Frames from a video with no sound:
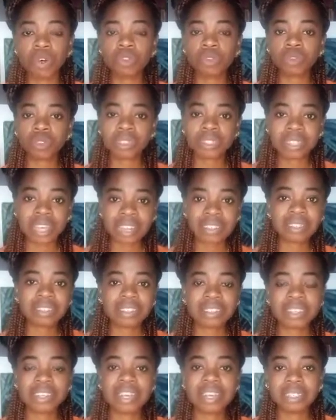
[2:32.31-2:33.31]
to
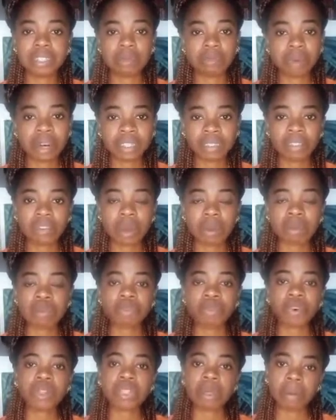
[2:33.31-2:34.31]
test the material
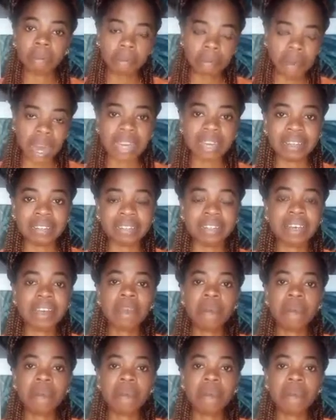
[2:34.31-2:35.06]
before they buy it,